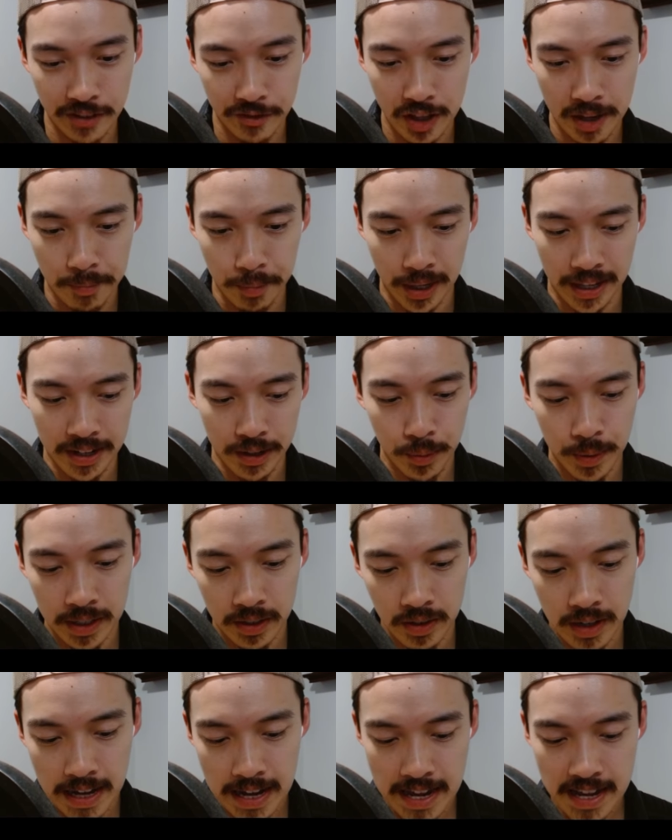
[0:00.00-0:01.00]
if they play it
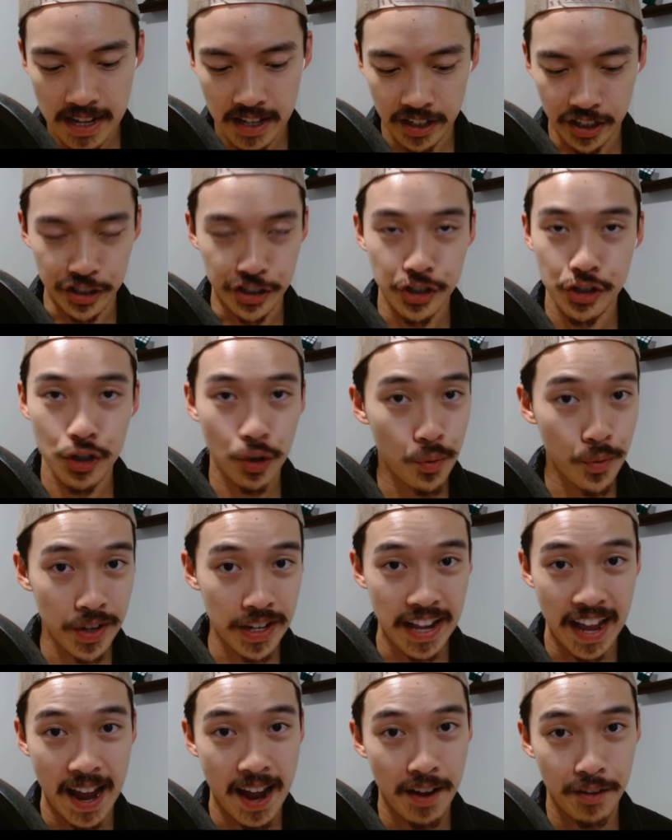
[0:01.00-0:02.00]
well, because you don't
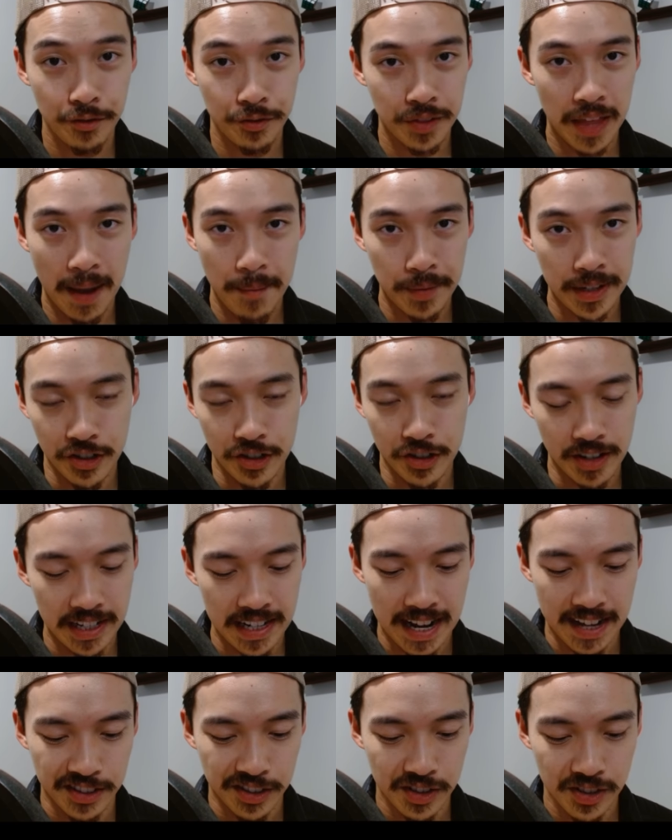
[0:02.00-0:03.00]
really have that many great
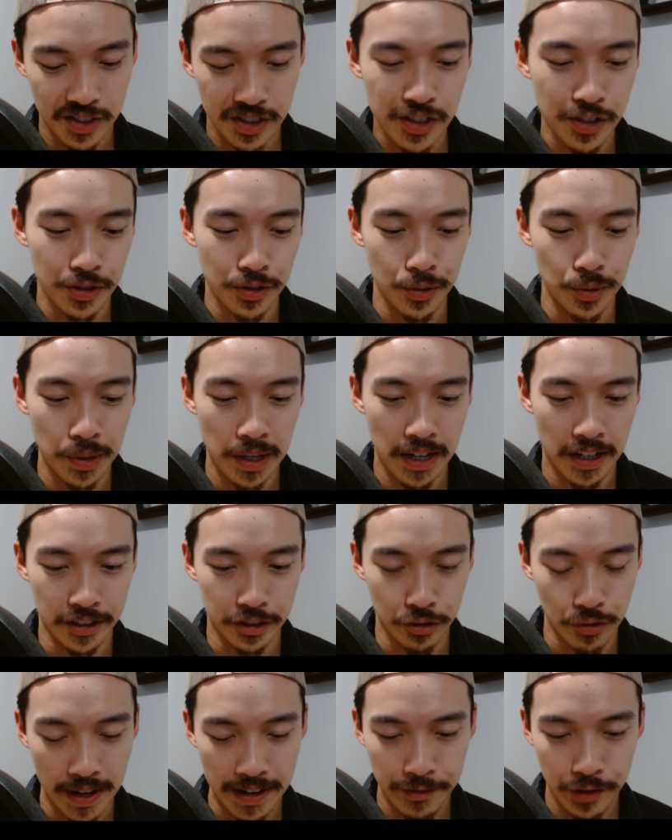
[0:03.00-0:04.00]
answers to
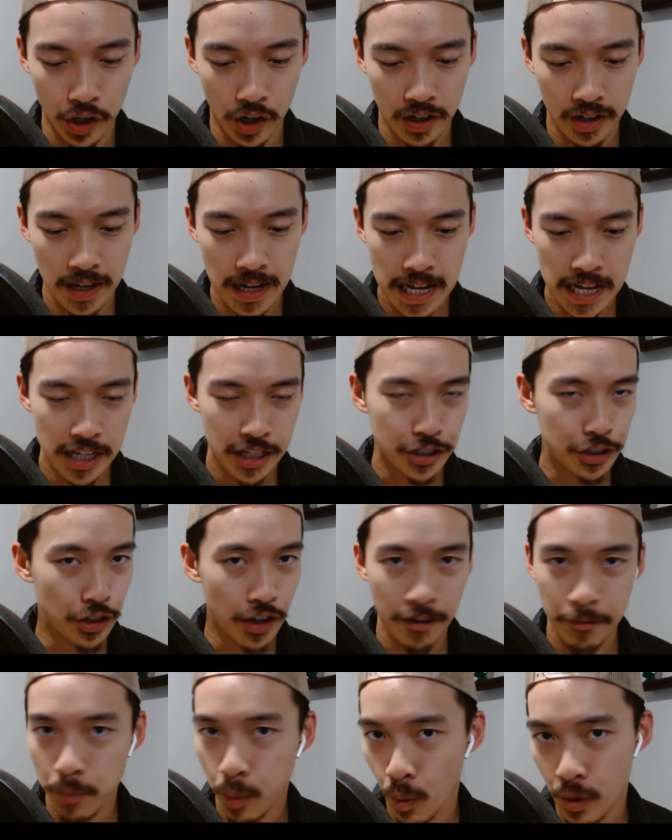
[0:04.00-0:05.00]
Graveyard. You
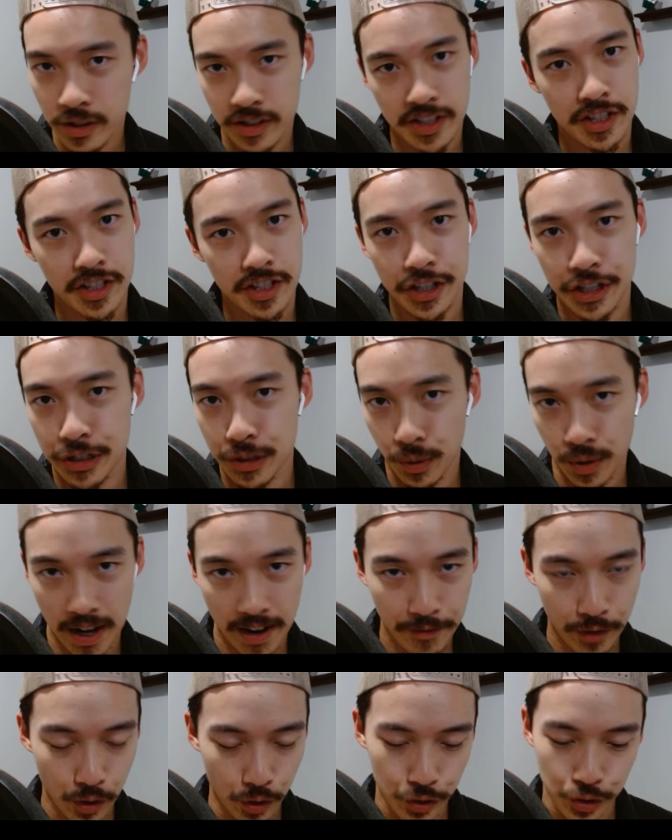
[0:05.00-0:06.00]
don't have Poison, you don't
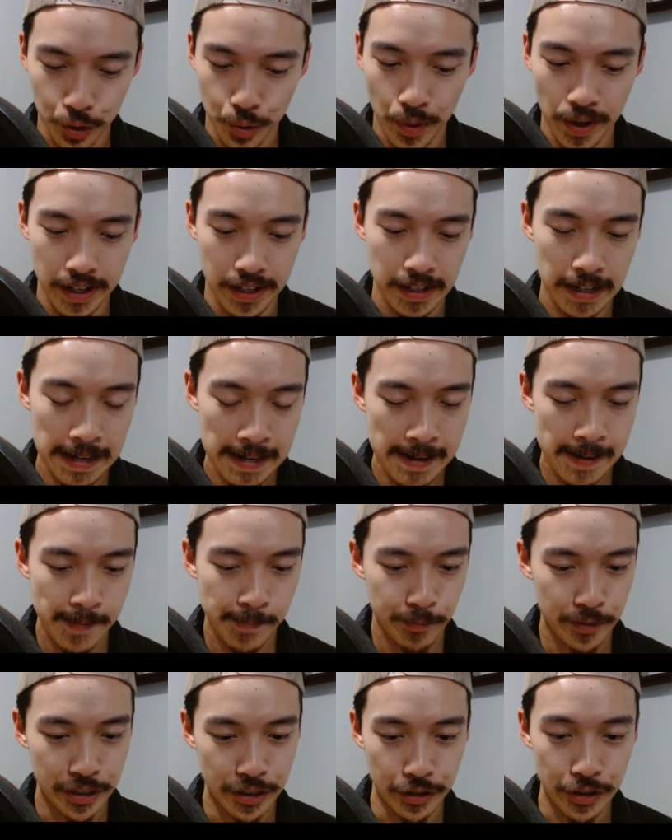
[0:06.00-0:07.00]
have Earthquake.
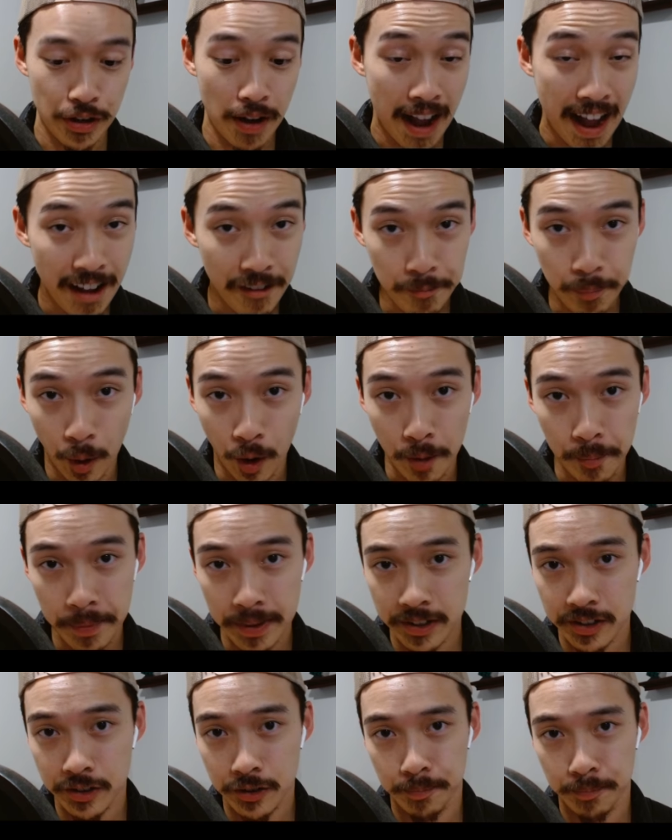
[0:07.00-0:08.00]
You know, you have Barb
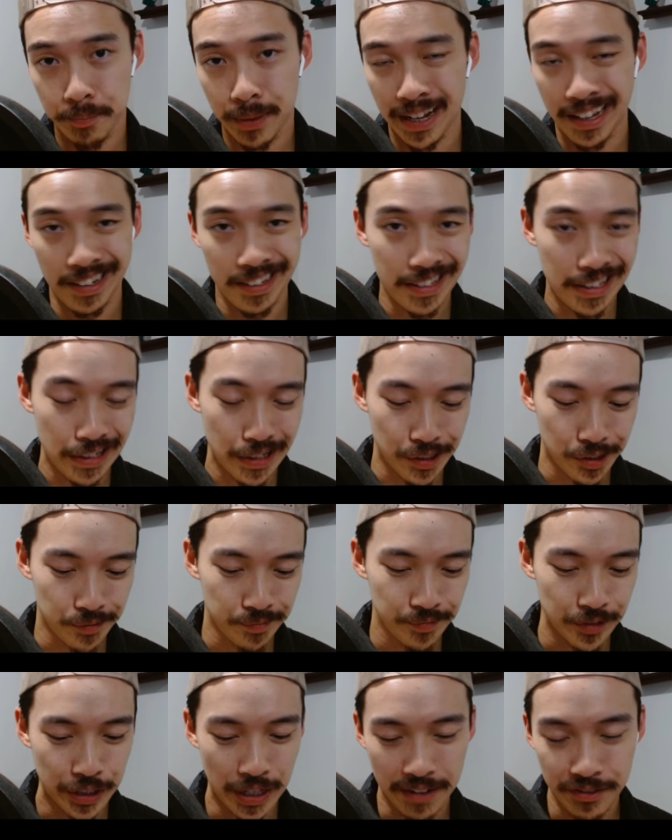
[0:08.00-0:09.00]
Barrel, but, you know,
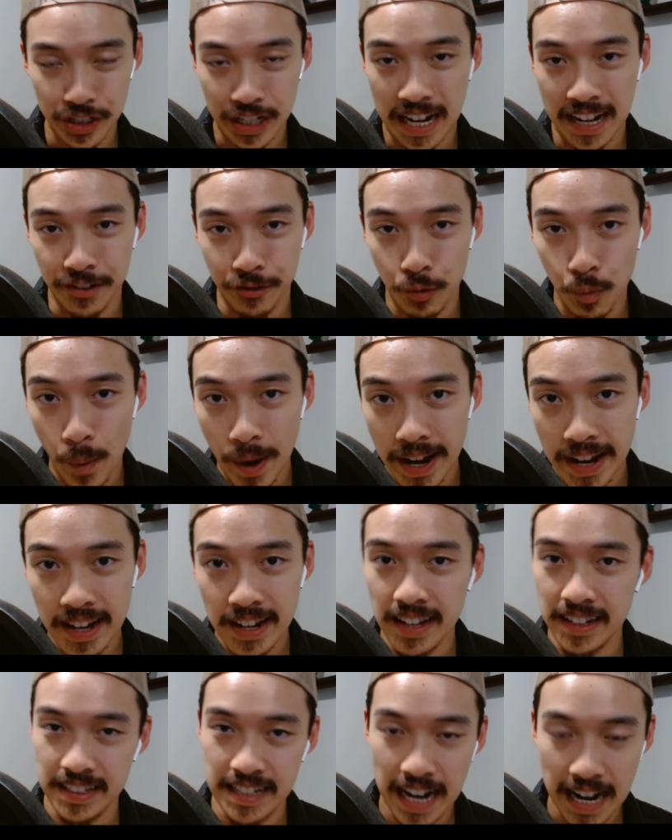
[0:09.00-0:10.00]
you have to kind of
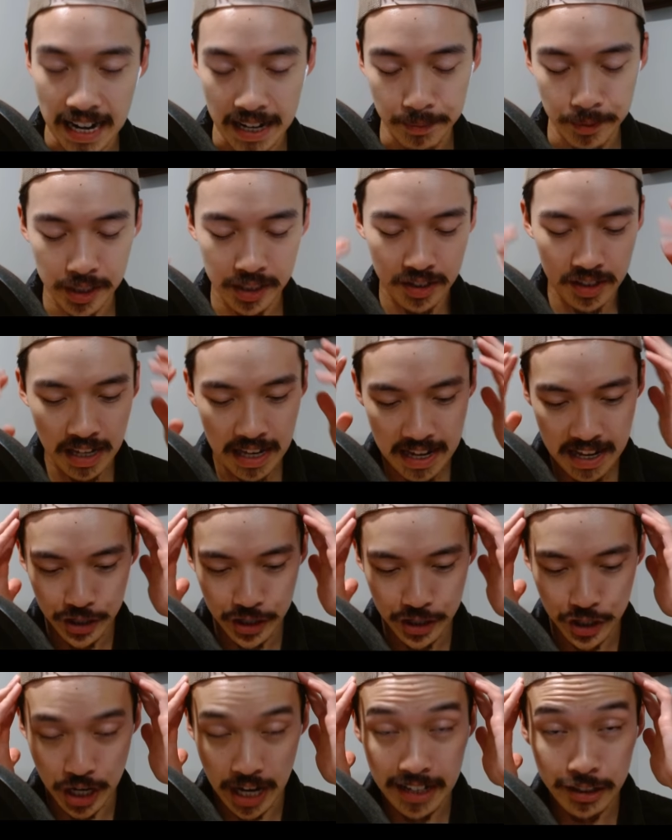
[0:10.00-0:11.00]
wait and time it.
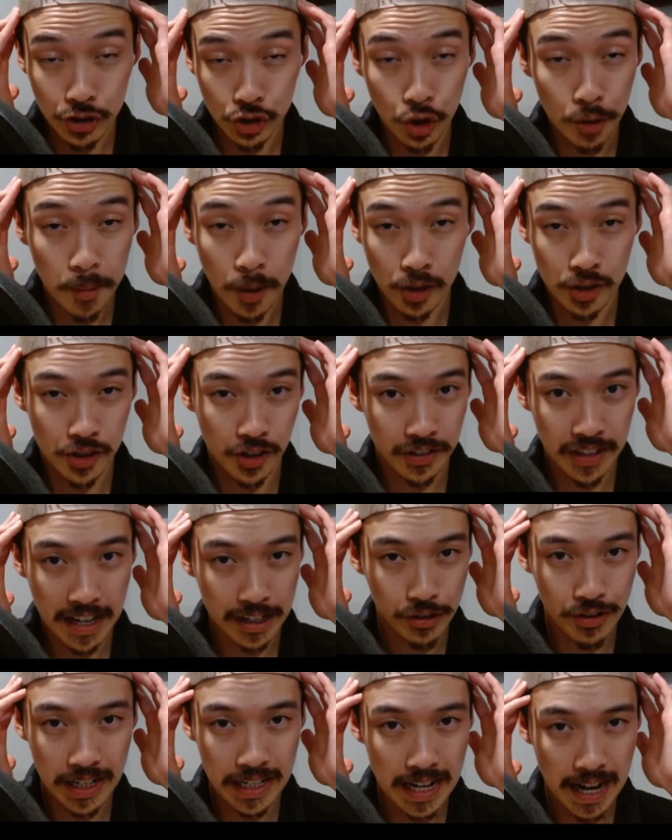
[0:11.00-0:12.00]
Giant Snowball is not that
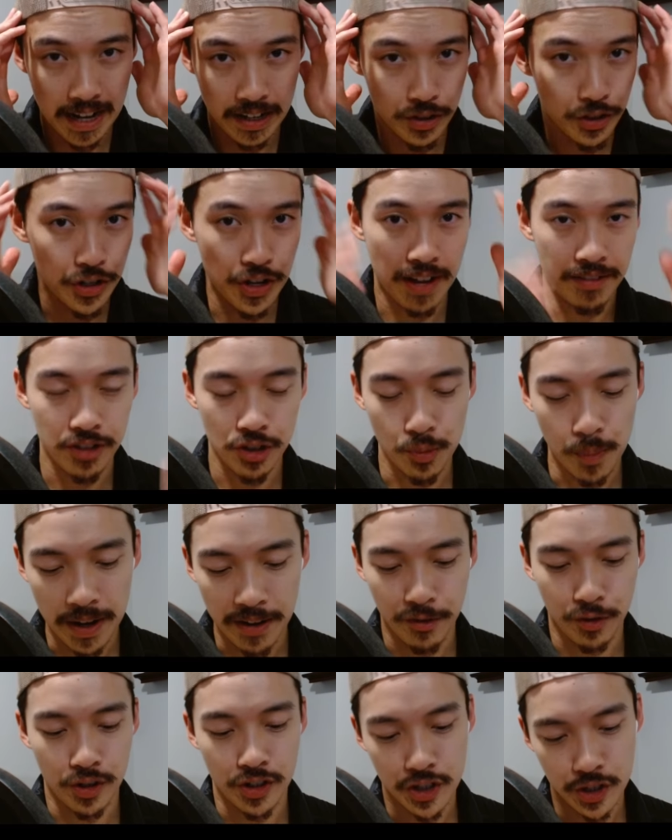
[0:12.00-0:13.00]
great either. You have to wait
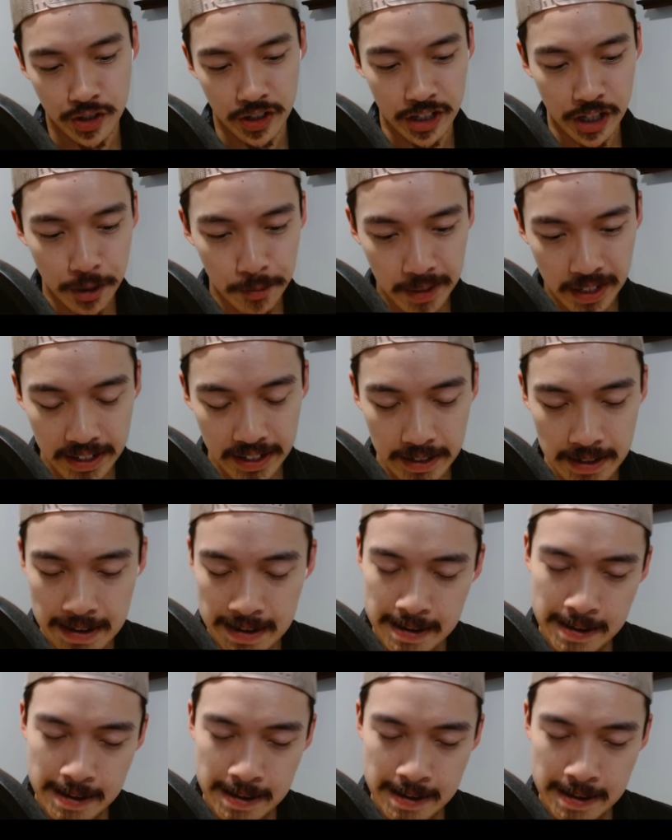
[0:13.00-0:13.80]
for it to accumulate.